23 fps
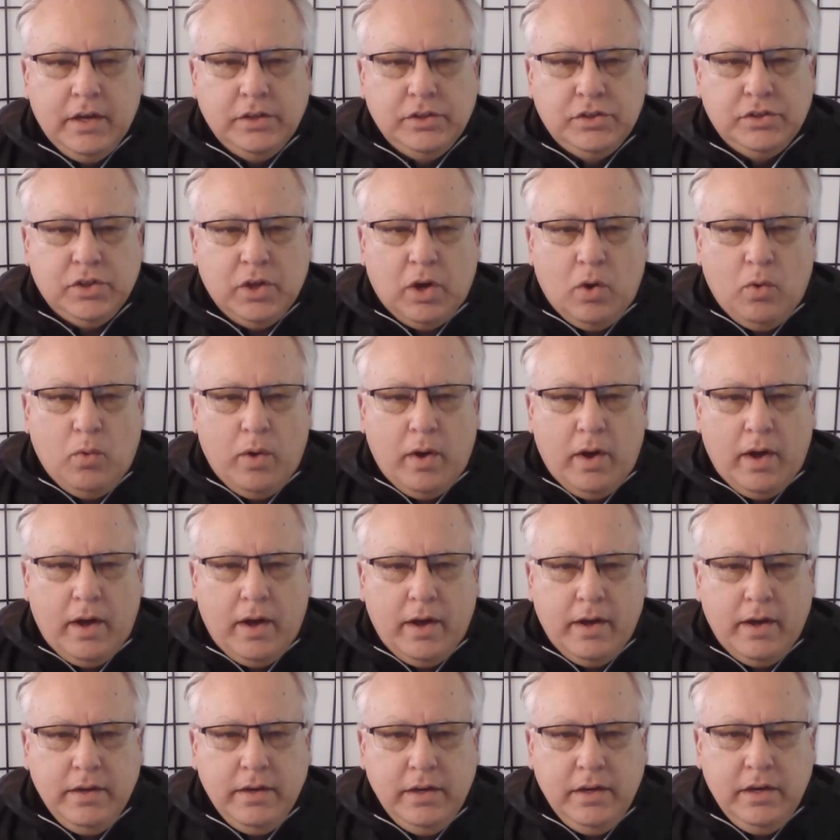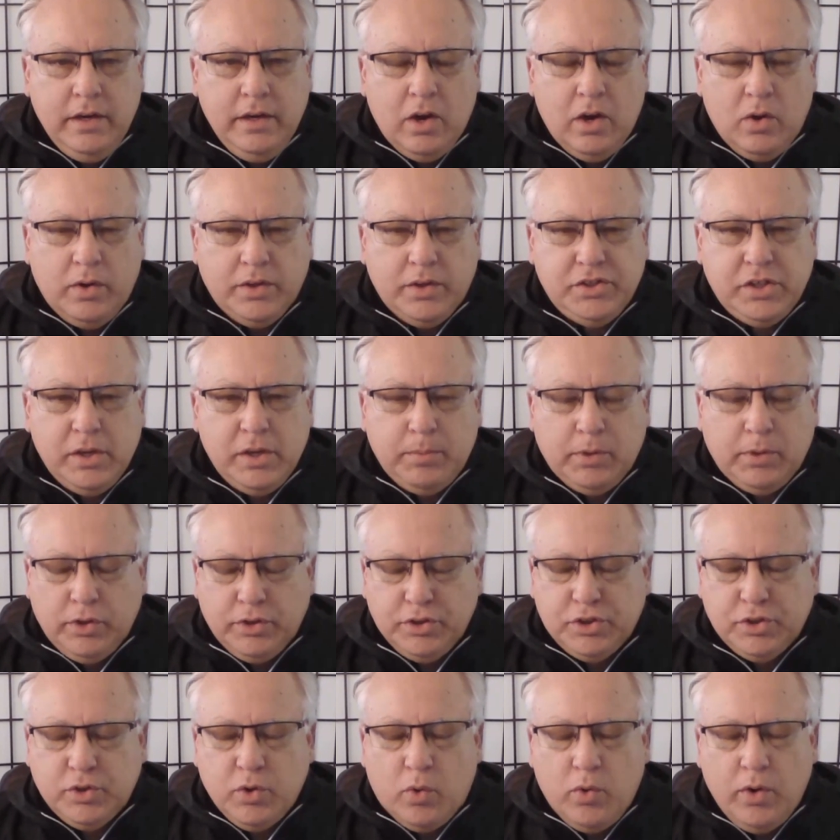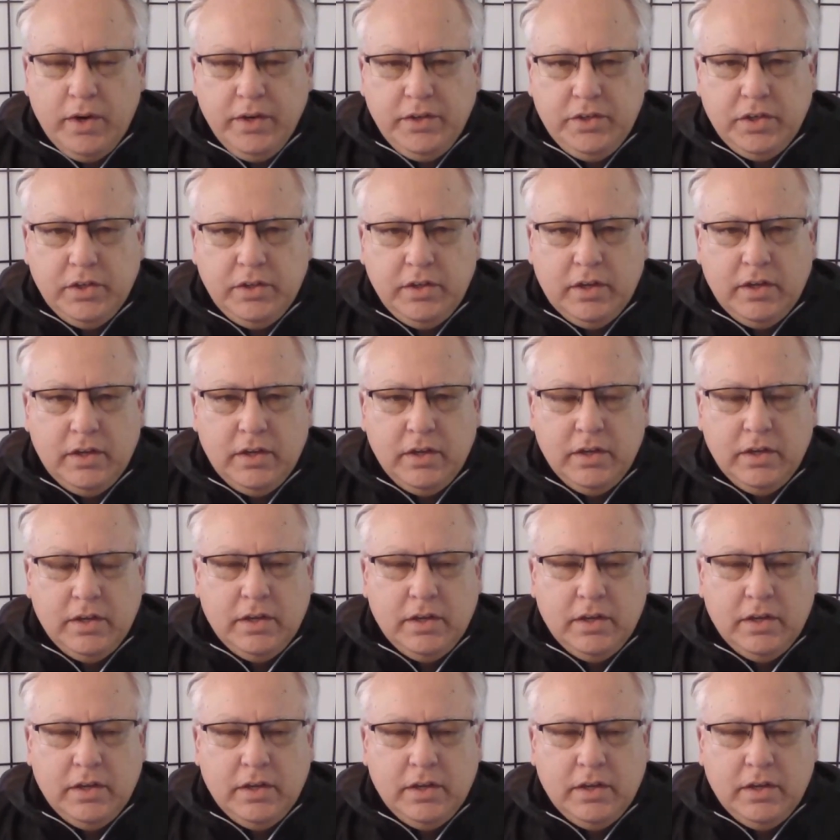So, you know, a similar story to the